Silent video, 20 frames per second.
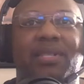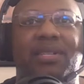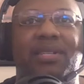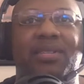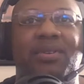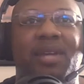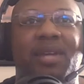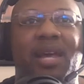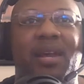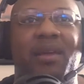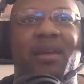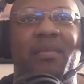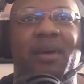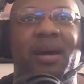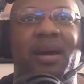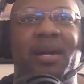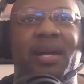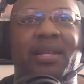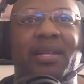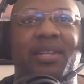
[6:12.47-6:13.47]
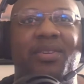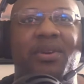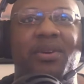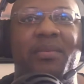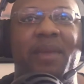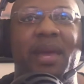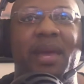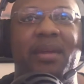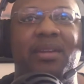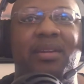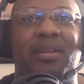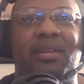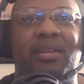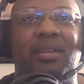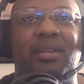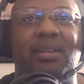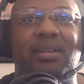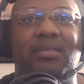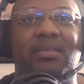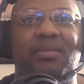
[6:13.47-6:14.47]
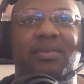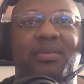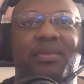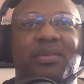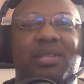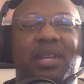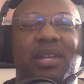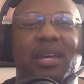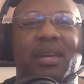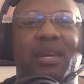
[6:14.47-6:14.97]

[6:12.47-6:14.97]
doing that on mine. I had to do it manually, which was fine.